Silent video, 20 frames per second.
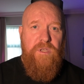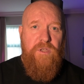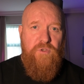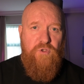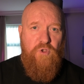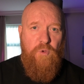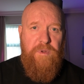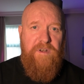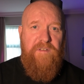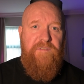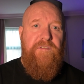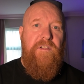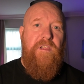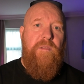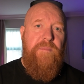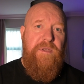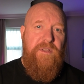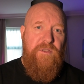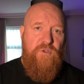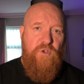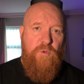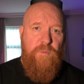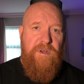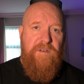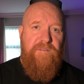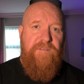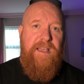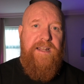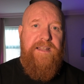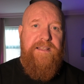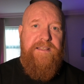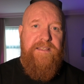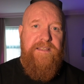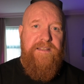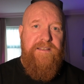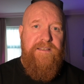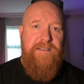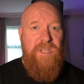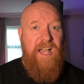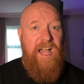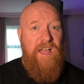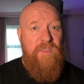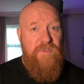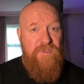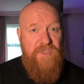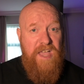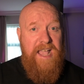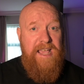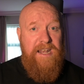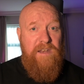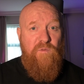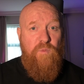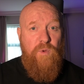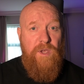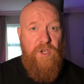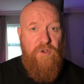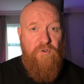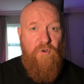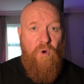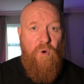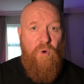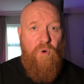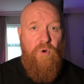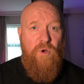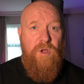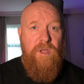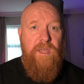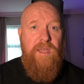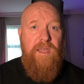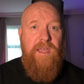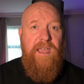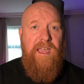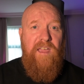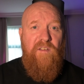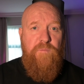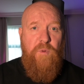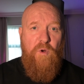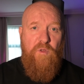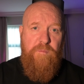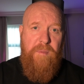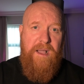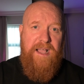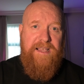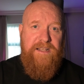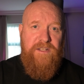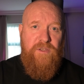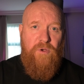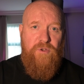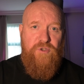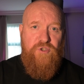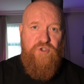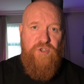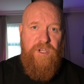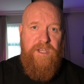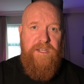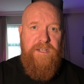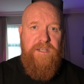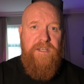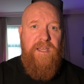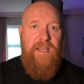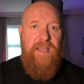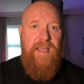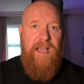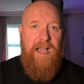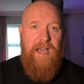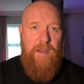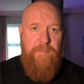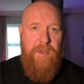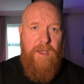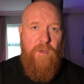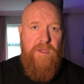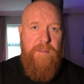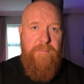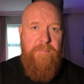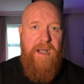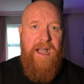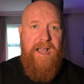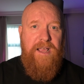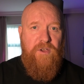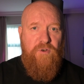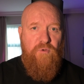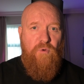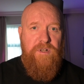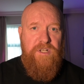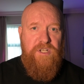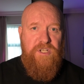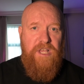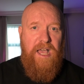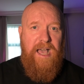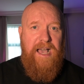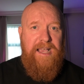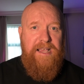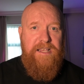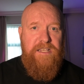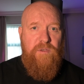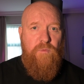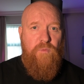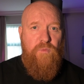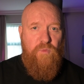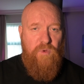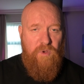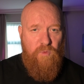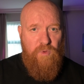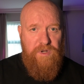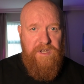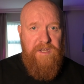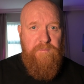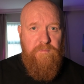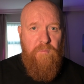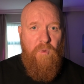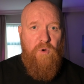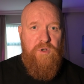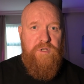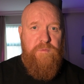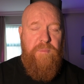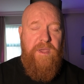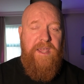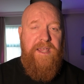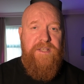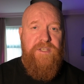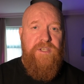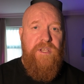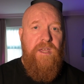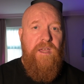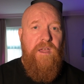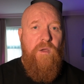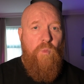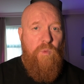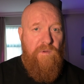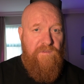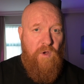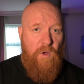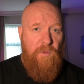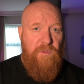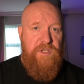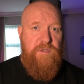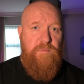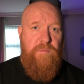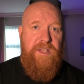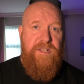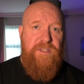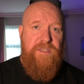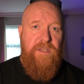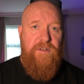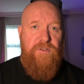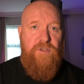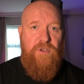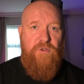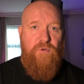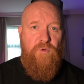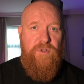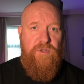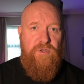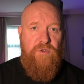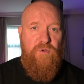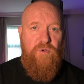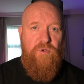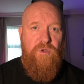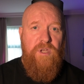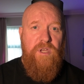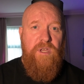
do a bit of filming, do a bit of editing, and then if we grow, if both Macintosh Gin and Bowie and Mac grow in size and we need more space, we've got the space there to grow into.